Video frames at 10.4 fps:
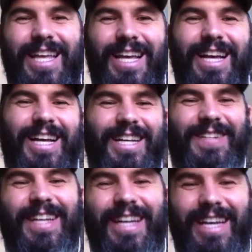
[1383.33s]

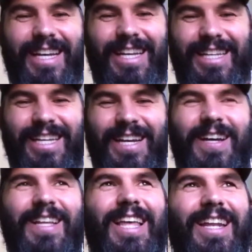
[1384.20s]
I'm
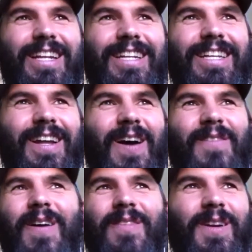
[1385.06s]

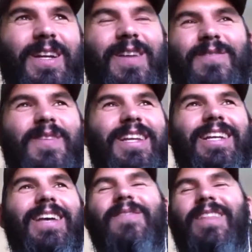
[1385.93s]
learning,
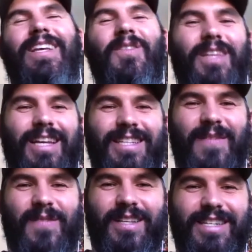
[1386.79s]
I'm like only like
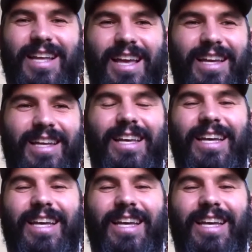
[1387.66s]
10 minutes a day,